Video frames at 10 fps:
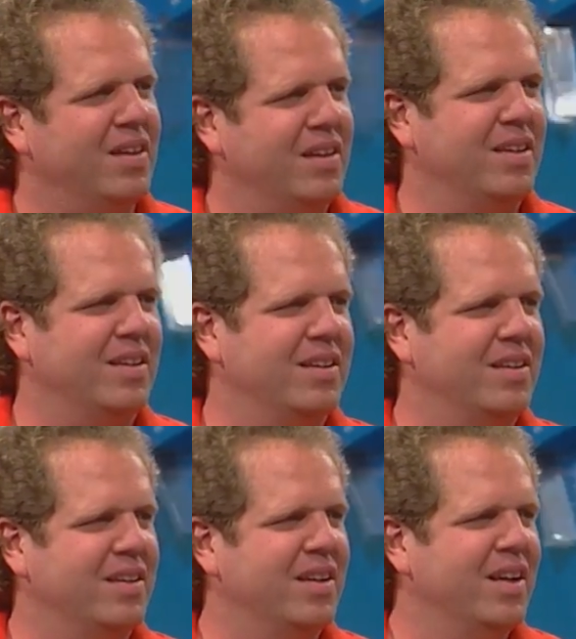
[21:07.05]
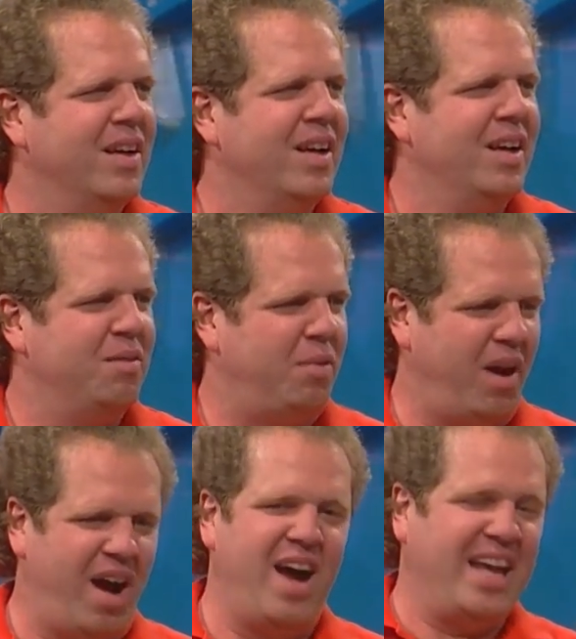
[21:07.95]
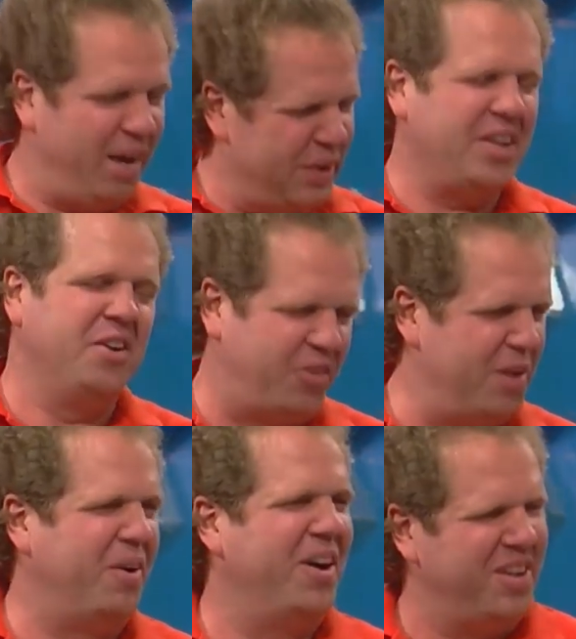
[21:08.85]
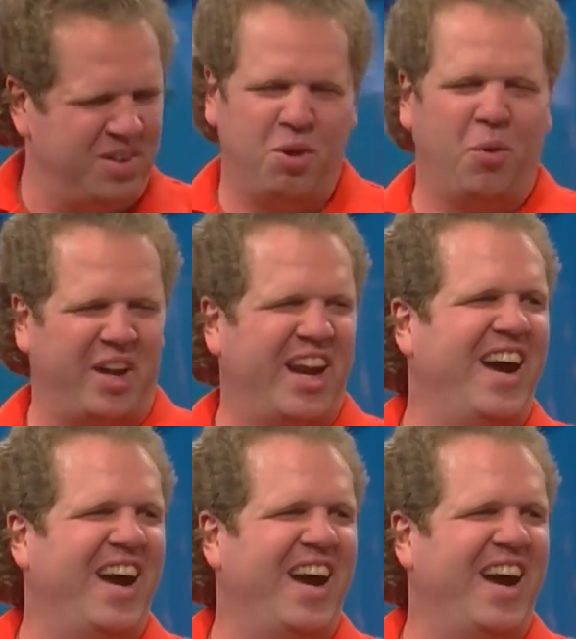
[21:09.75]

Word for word: So you must do Freebird. Uh, yeah, we can do, do Freebird. Freebird. We'll work it out.